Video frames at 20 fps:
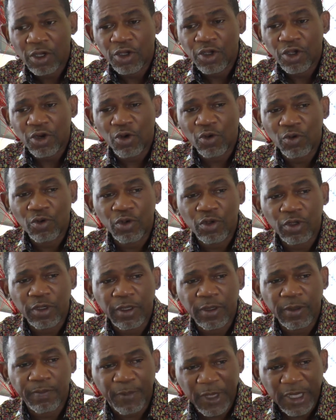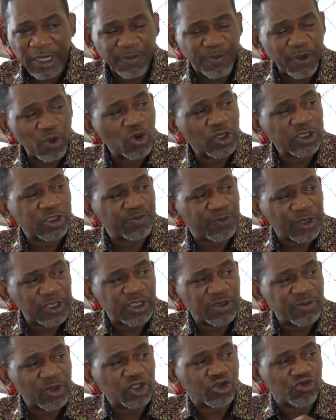PDP was
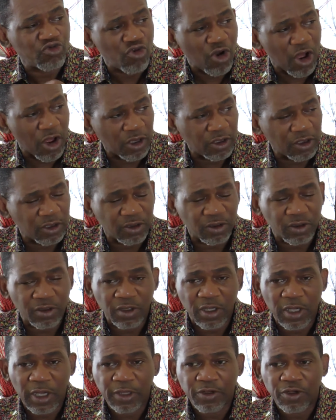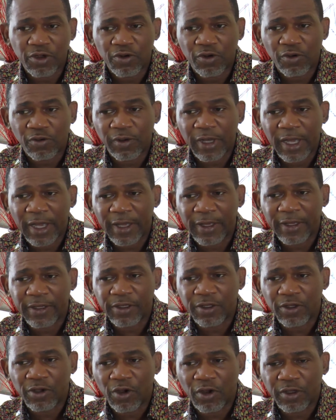pretty much run
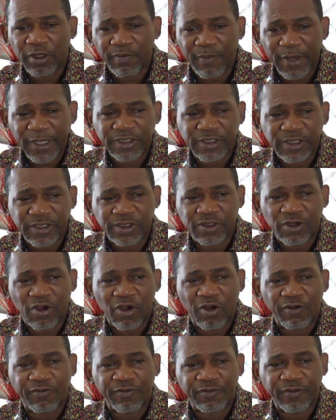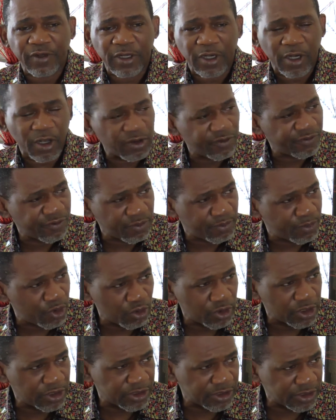on the basis of a lot of
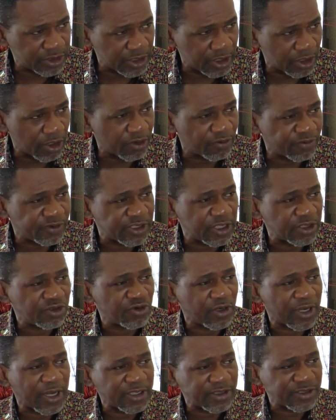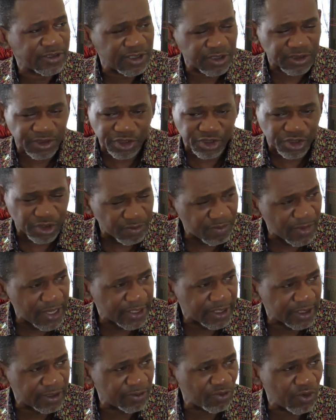impunity, a lot of centralized decision
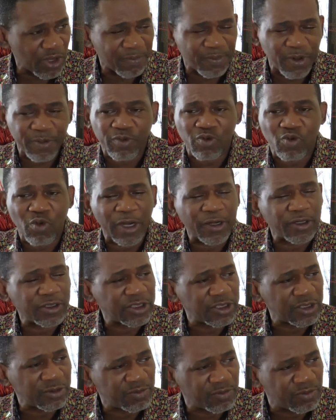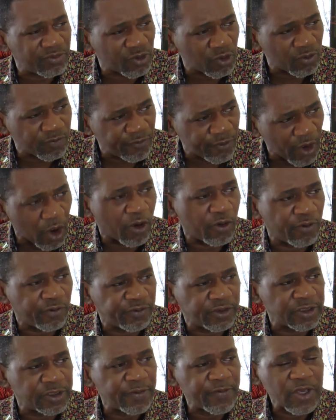making, where people were not
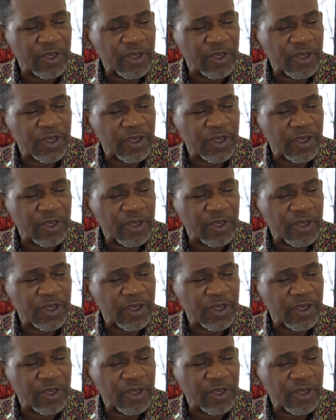involved.